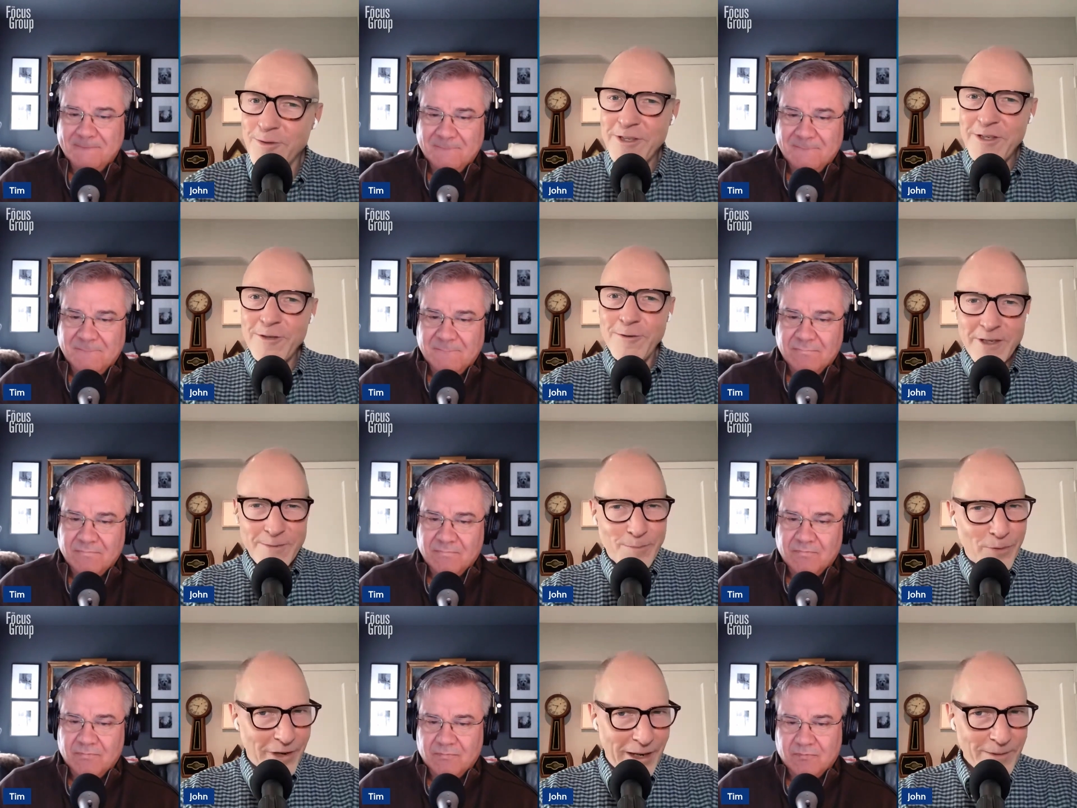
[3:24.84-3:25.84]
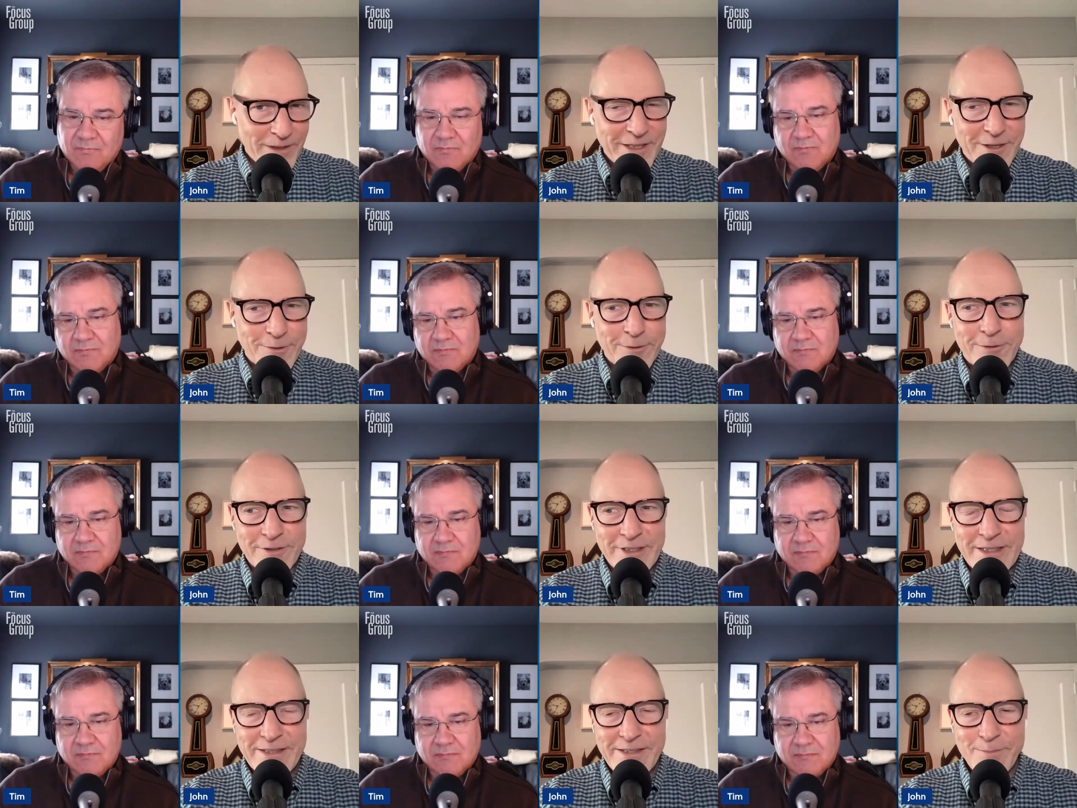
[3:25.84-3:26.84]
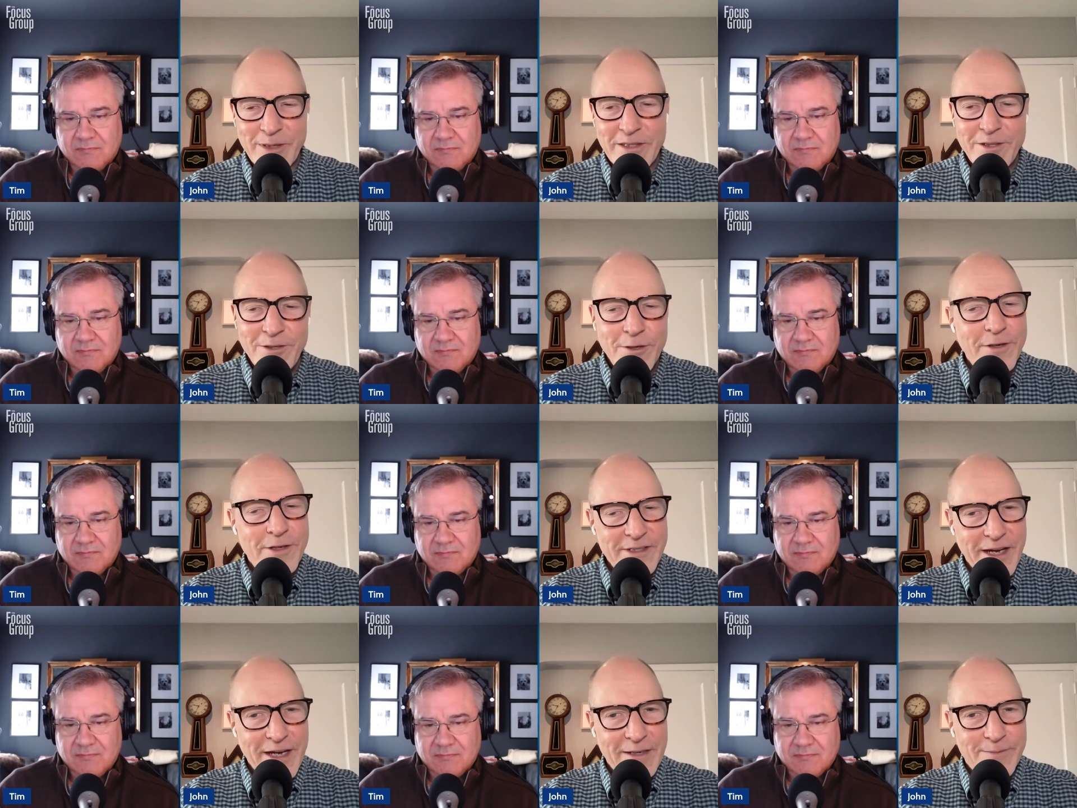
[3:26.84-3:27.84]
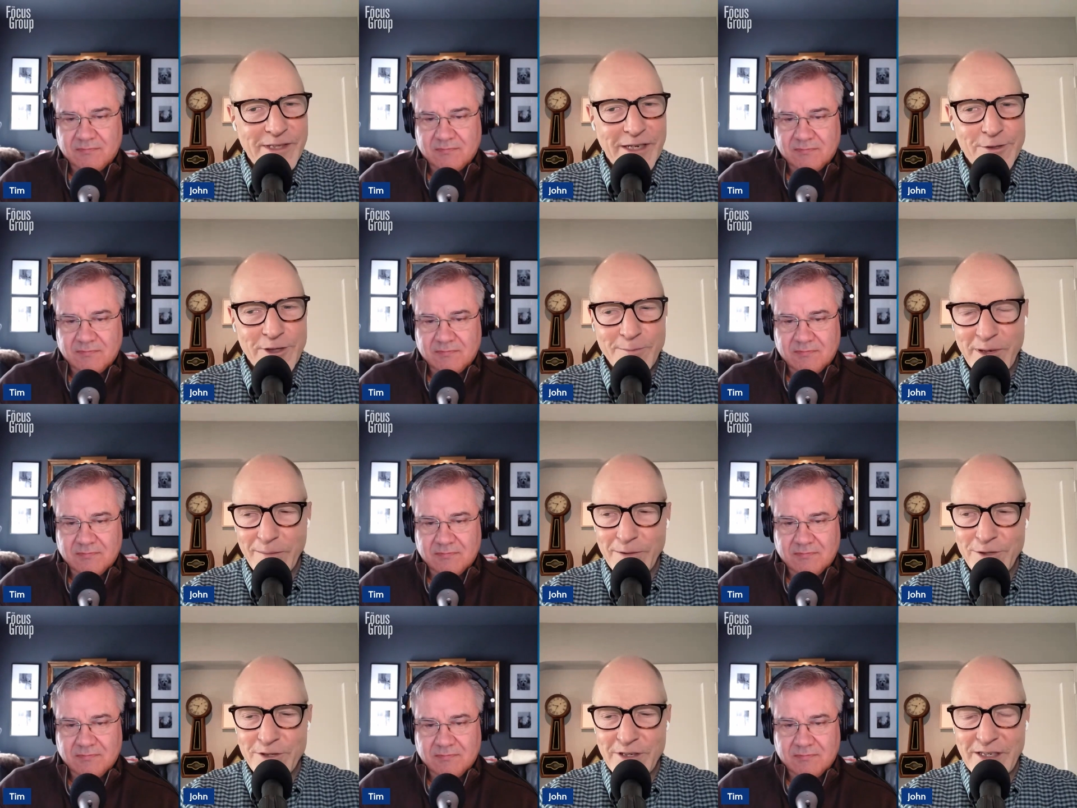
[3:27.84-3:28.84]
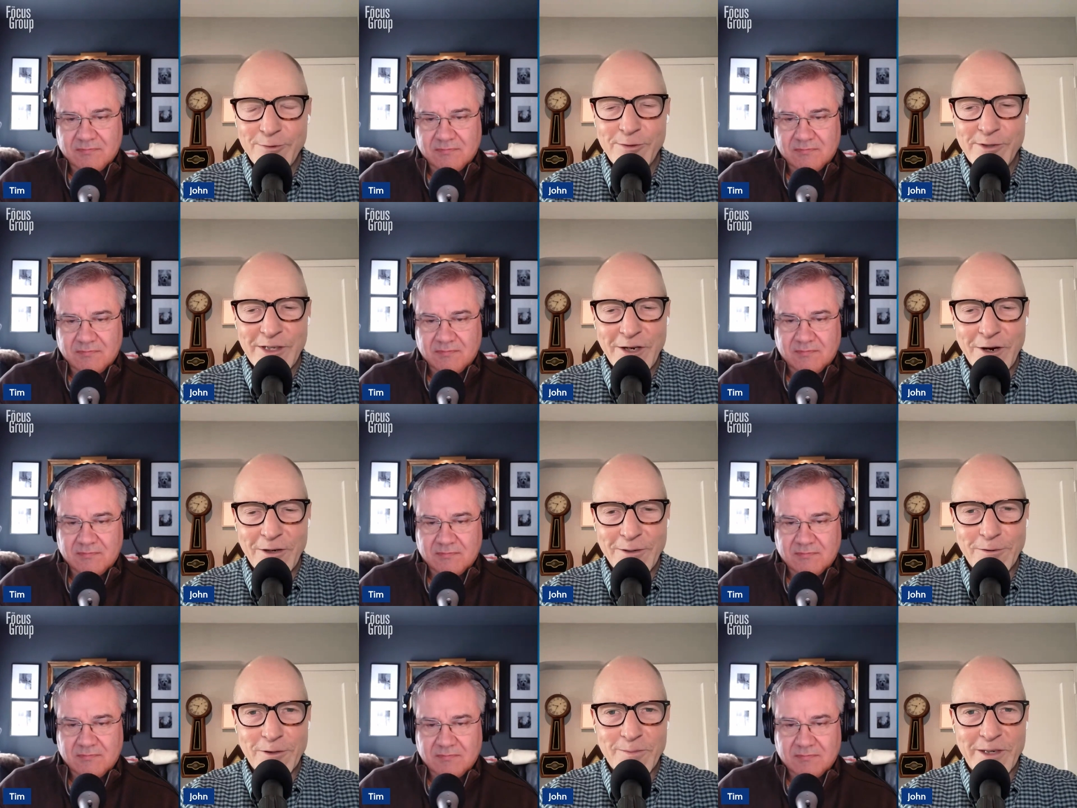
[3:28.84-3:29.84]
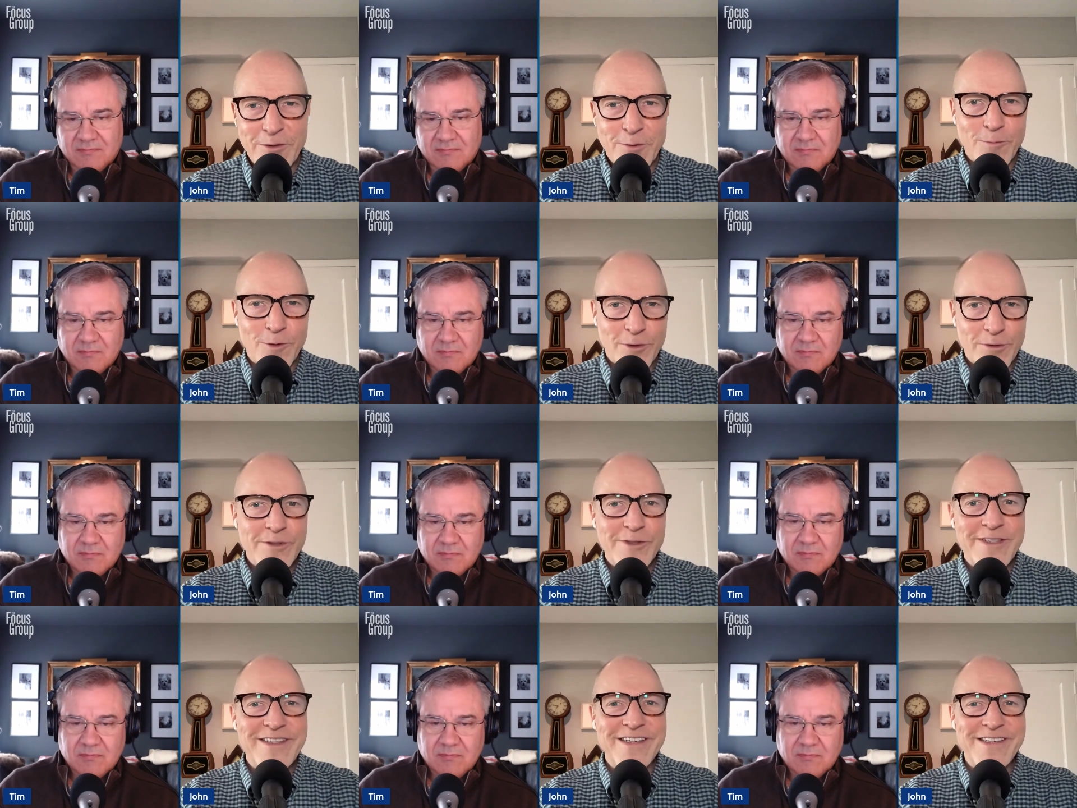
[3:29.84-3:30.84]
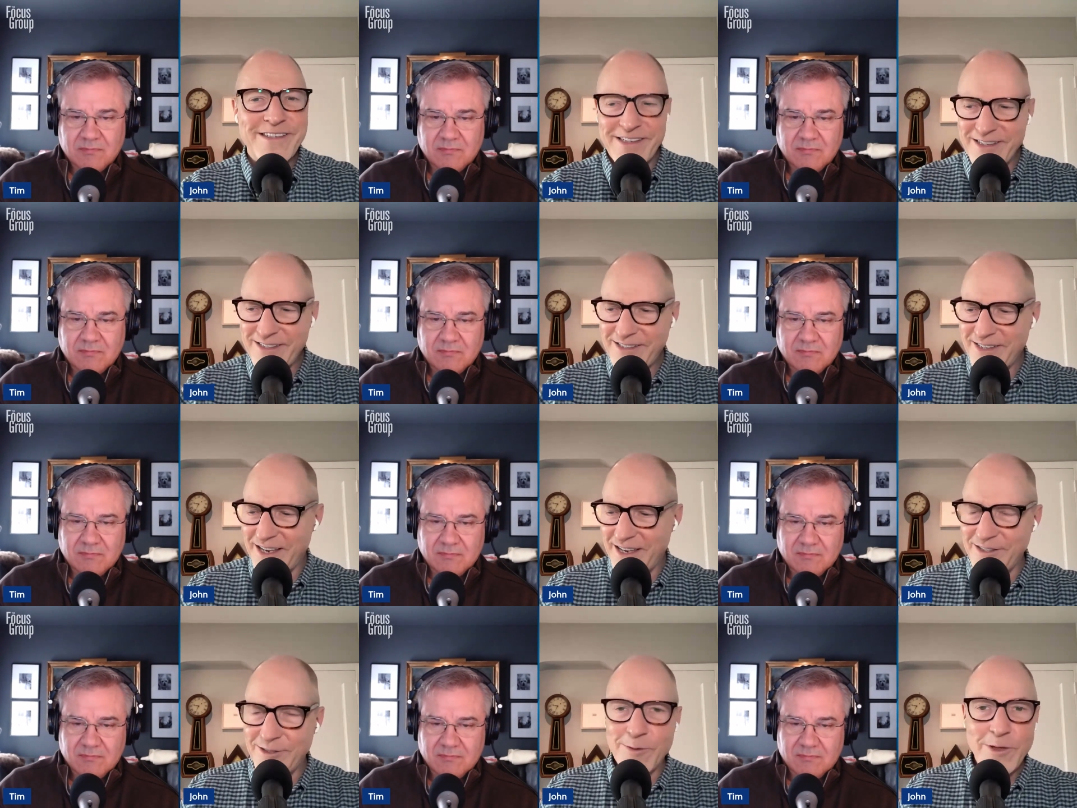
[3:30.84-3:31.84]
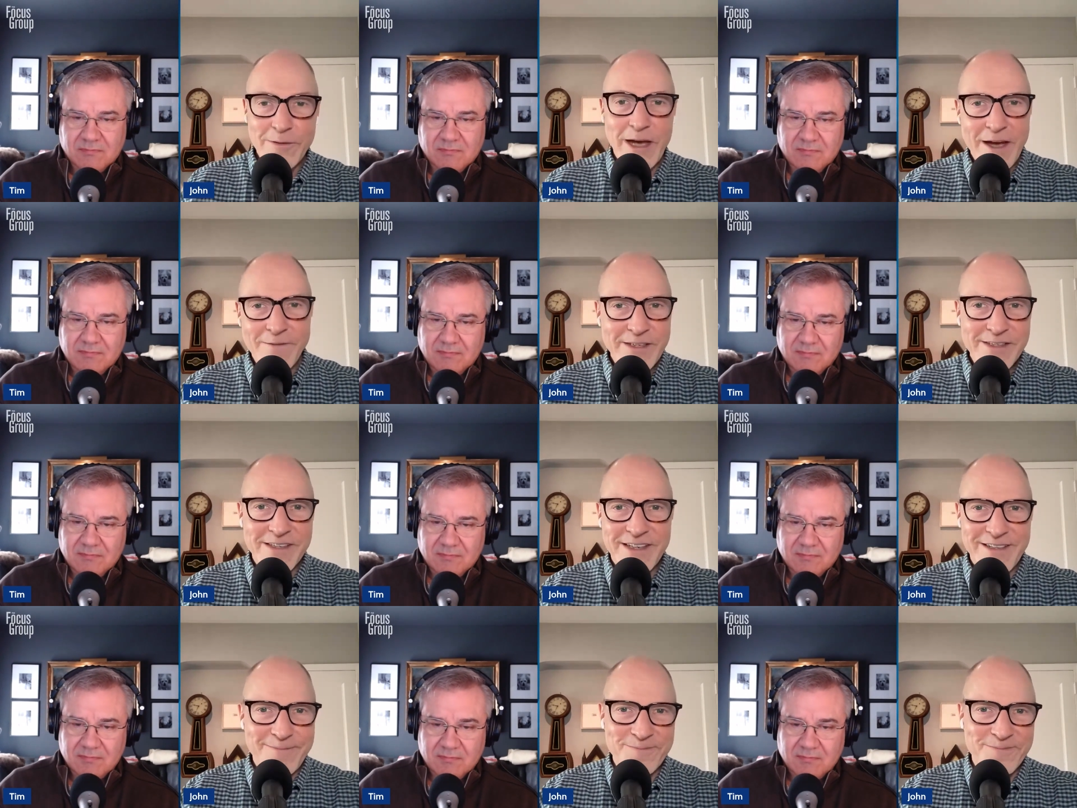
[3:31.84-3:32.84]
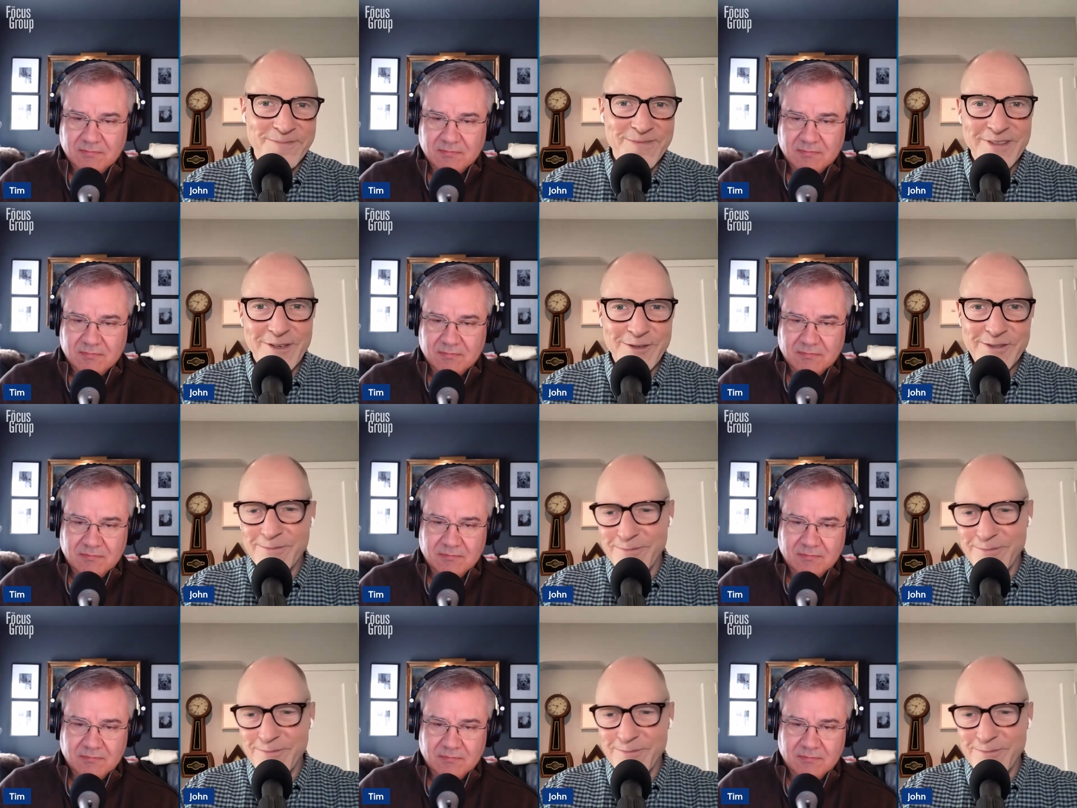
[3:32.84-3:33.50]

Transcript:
Speaker 1: you could probably Google this, but the New York Times actually published an interesting article about the Wordle statistics. And so, you know, obviously there's,